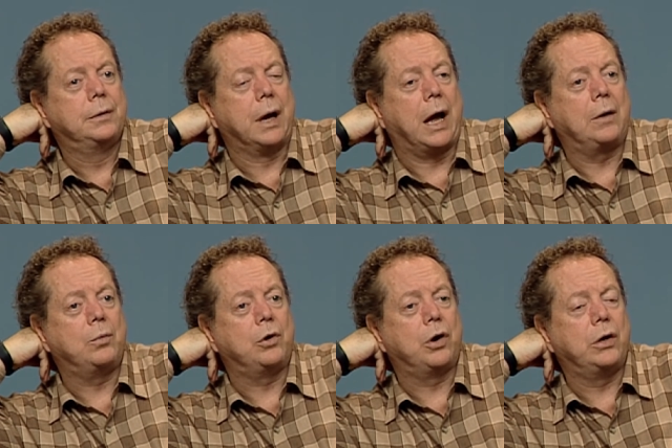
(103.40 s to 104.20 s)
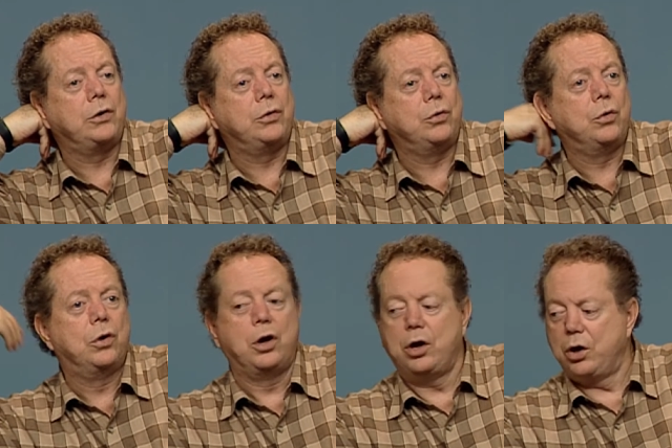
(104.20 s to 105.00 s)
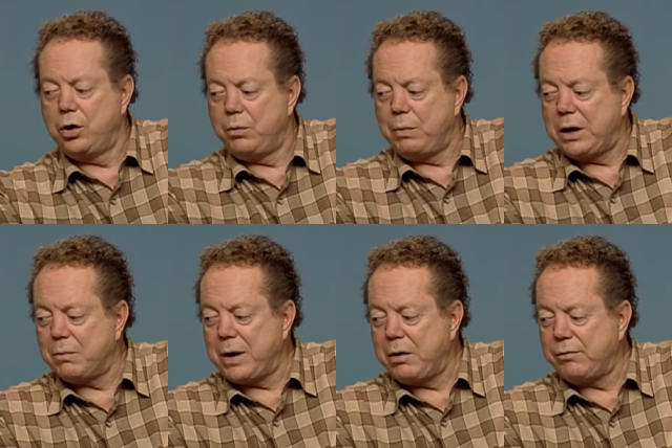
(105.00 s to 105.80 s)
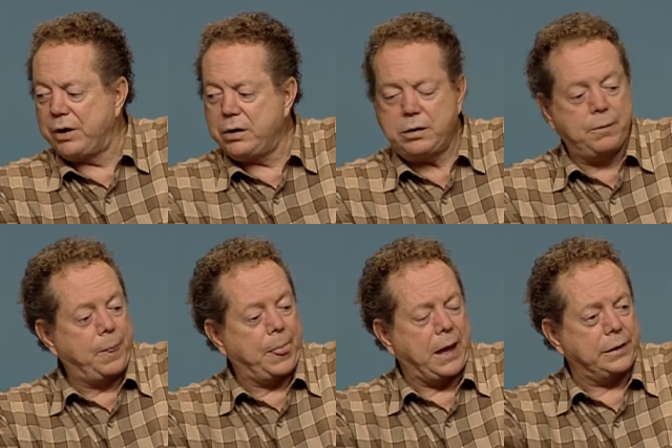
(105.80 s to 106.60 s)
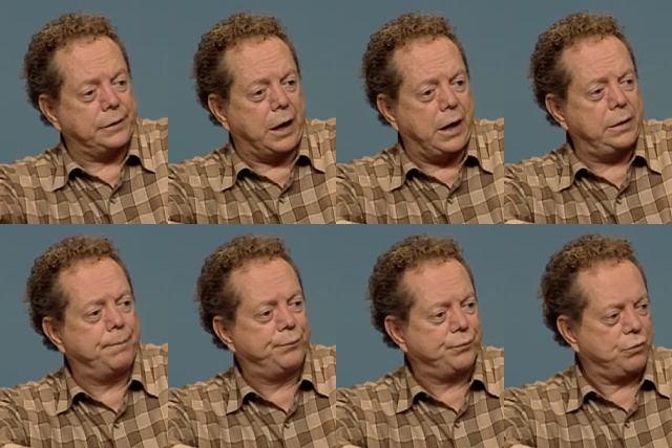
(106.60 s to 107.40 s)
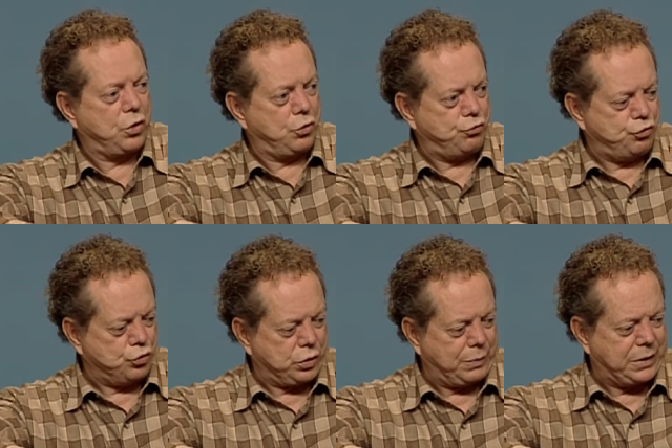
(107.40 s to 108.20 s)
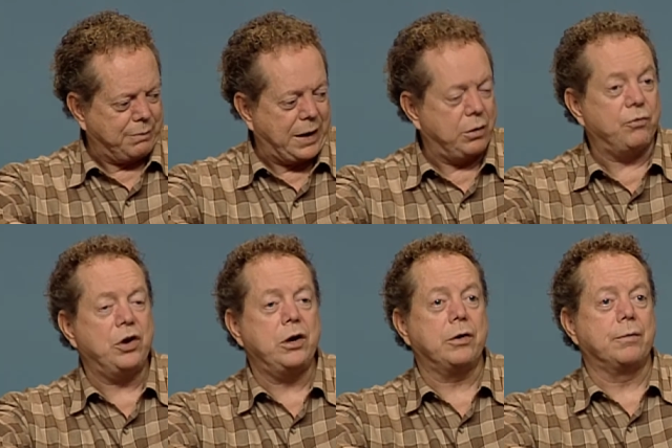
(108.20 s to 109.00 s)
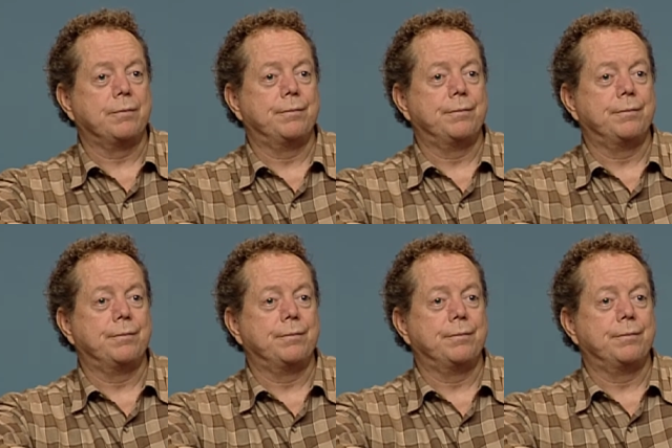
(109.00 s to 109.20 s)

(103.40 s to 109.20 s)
God, we're going to make a man over here. And God, you can make a man over here.